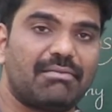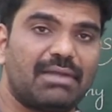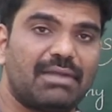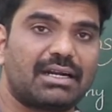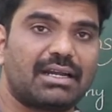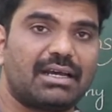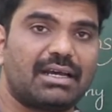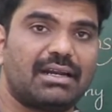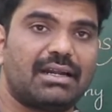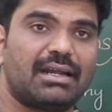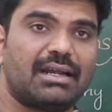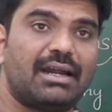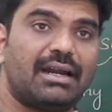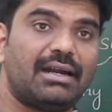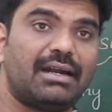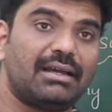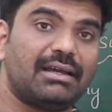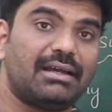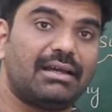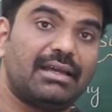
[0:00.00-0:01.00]
mutton
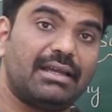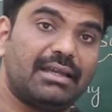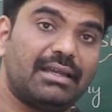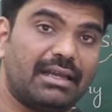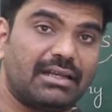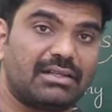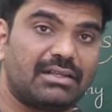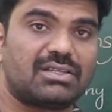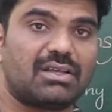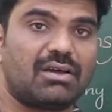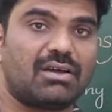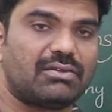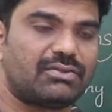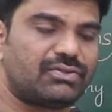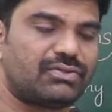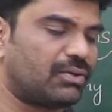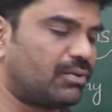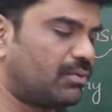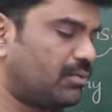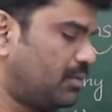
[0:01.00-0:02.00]
and eggs
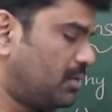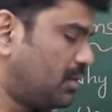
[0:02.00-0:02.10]
also.